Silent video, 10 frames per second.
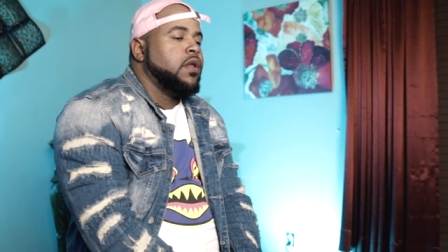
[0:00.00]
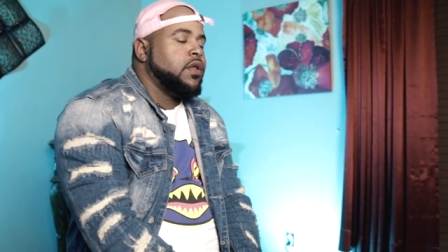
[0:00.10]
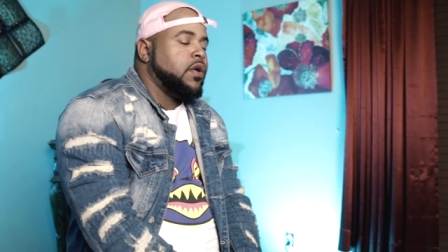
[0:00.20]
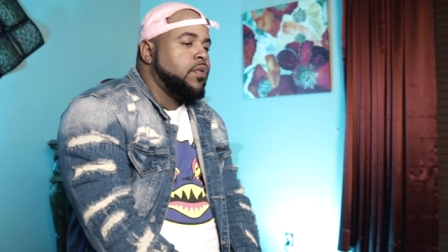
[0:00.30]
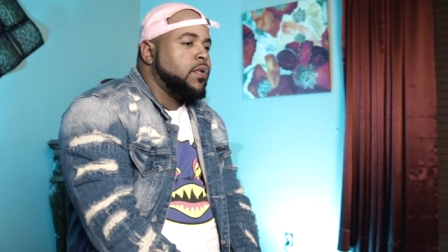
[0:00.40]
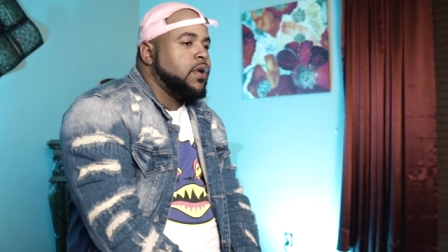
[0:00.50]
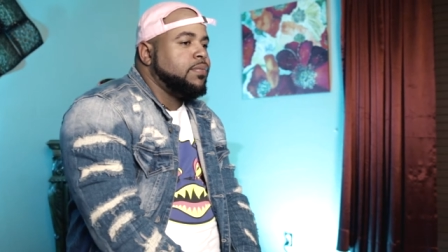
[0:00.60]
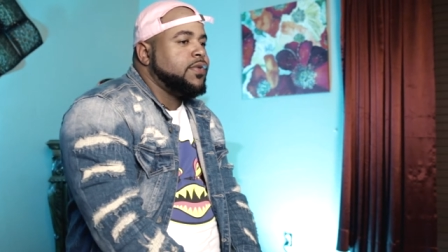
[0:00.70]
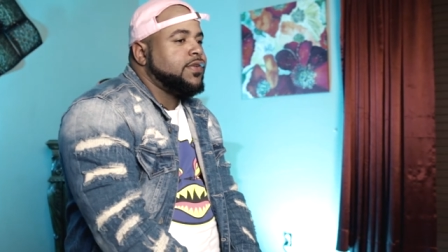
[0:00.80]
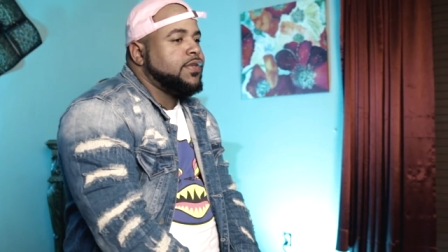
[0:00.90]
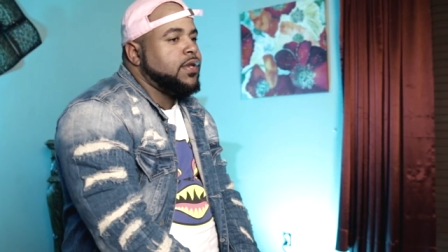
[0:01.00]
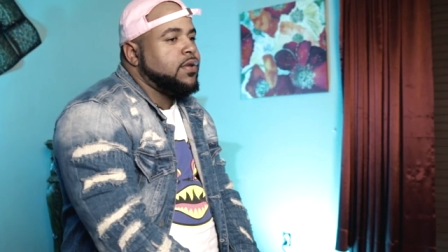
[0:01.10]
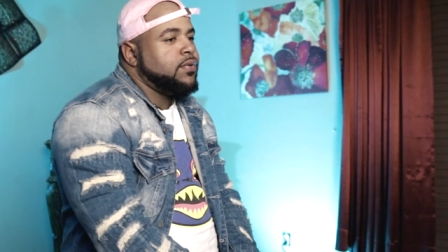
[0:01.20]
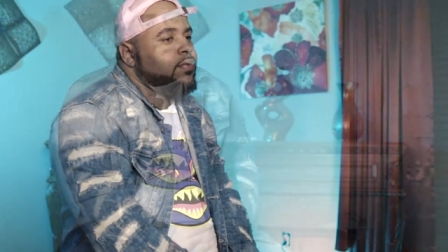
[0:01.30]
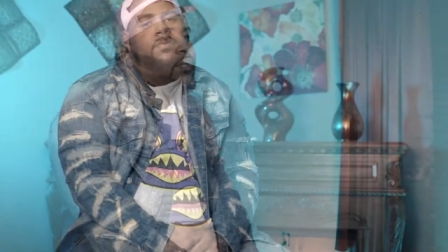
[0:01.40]
Yo, what up? This
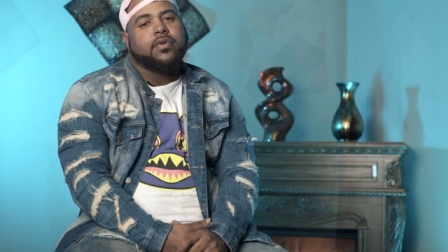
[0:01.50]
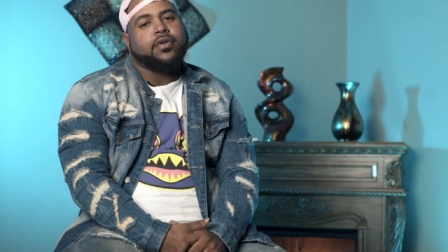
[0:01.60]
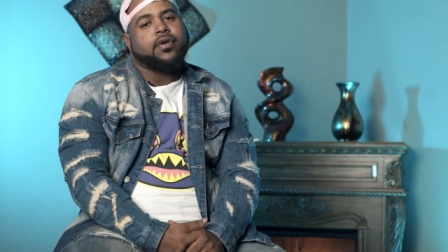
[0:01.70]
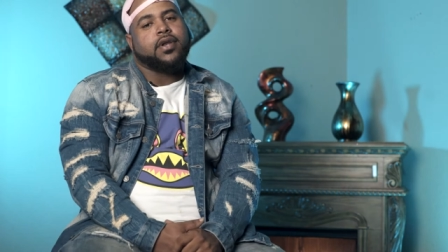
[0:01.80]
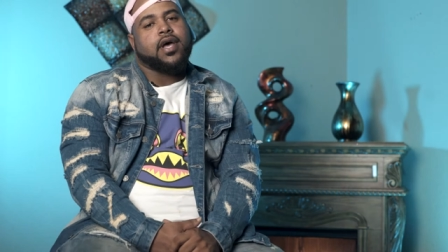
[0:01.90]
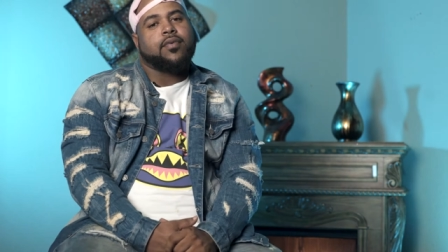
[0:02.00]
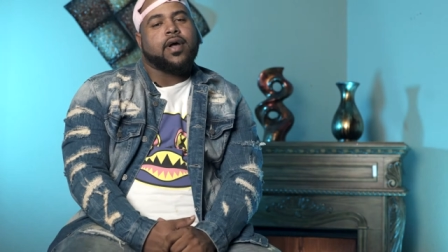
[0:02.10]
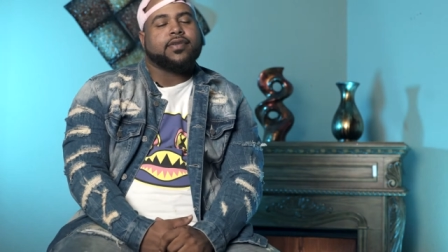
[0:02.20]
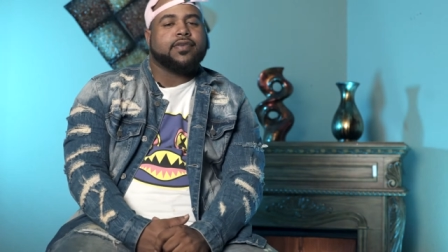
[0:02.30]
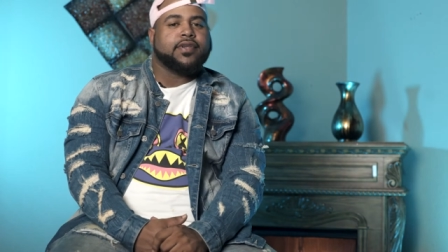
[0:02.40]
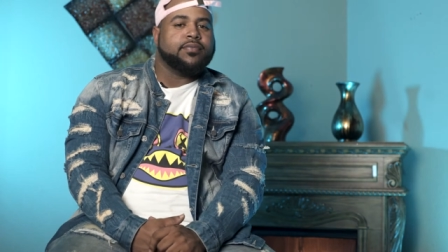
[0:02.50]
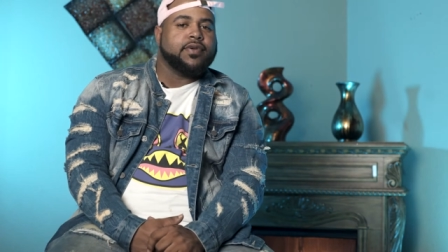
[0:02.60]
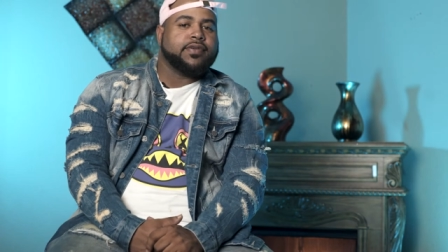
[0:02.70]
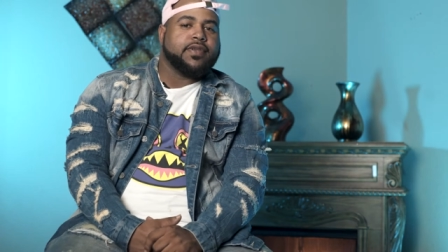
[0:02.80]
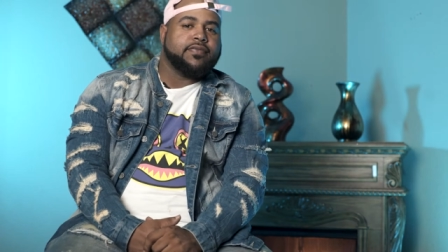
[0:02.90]
D-Lew, and you're now watching Team
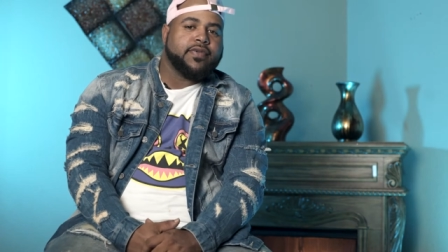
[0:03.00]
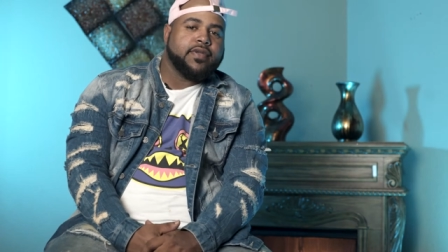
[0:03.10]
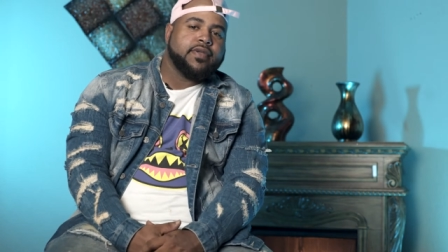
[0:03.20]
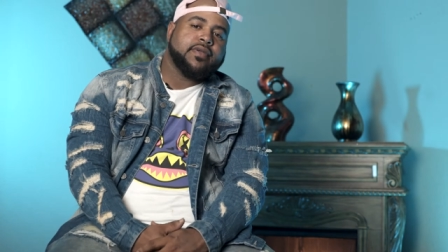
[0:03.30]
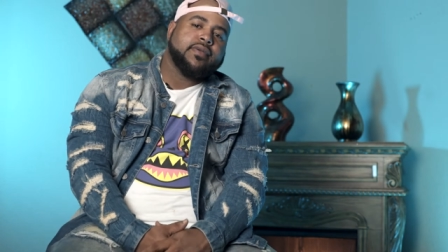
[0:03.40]
Rich T V. Y'all